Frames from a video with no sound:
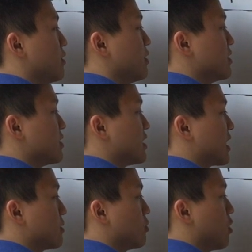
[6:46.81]
This
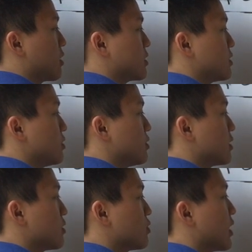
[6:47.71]
second block is 2
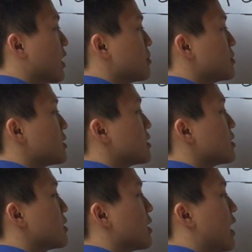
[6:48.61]

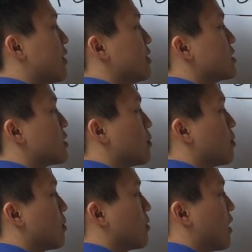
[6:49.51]
kilograms. And this
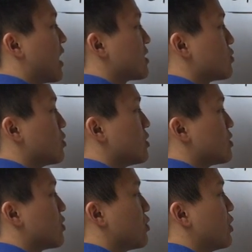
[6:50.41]
last one
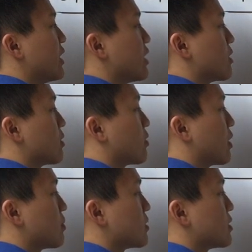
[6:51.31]
is 3
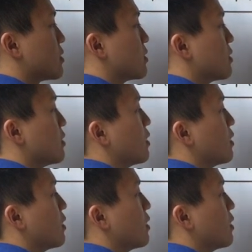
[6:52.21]
kilograms.